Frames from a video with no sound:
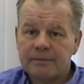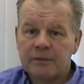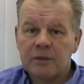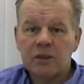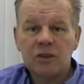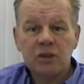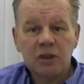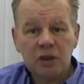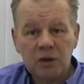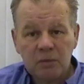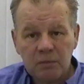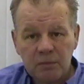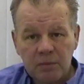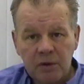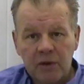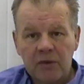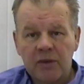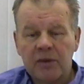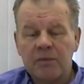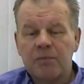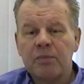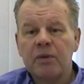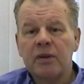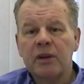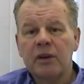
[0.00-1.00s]
Don't
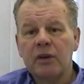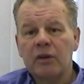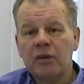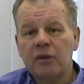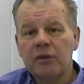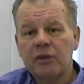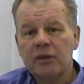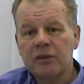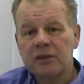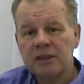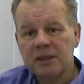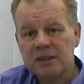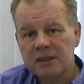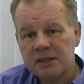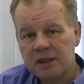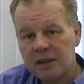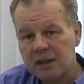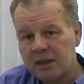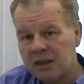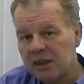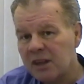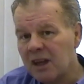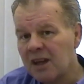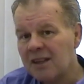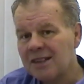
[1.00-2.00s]
bother putting orthotics
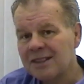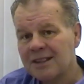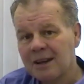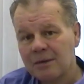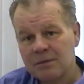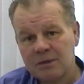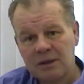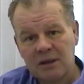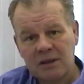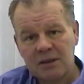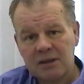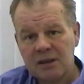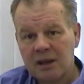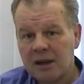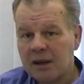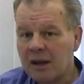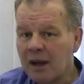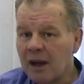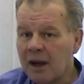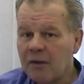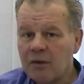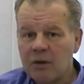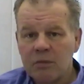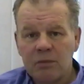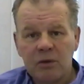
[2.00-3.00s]
in. 9 times out of 10,
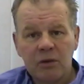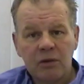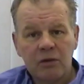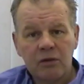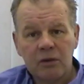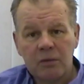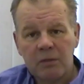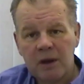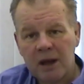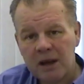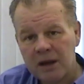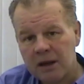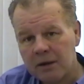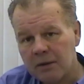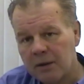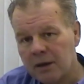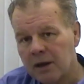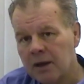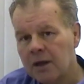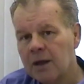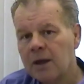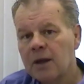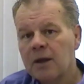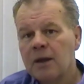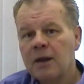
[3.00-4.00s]
I remove them
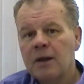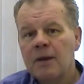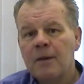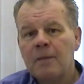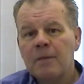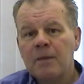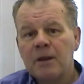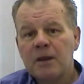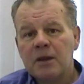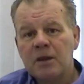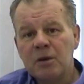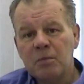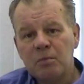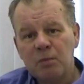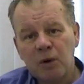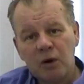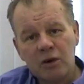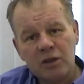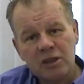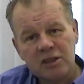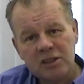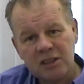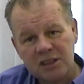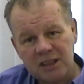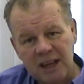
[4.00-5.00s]
anyway. Your
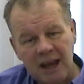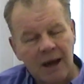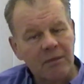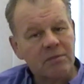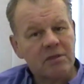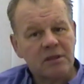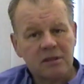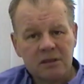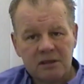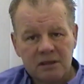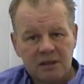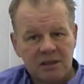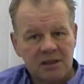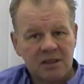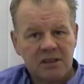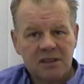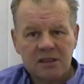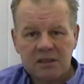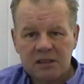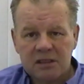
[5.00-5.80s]
body's adapted to this